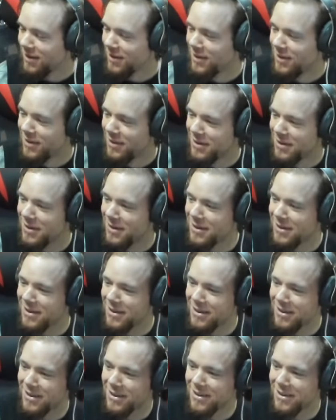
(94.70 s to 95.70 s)

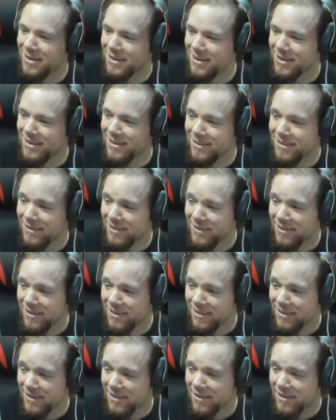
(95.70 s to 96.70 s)

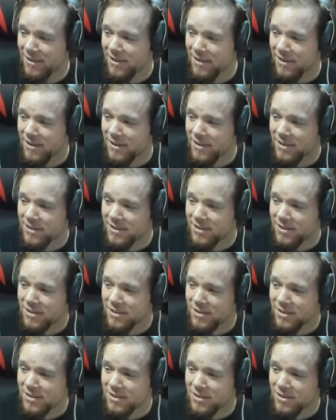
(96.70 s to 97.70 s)

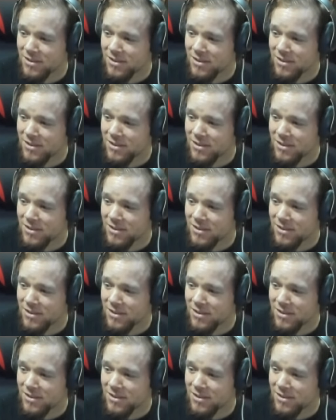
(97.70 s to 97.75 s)
(no one is talking)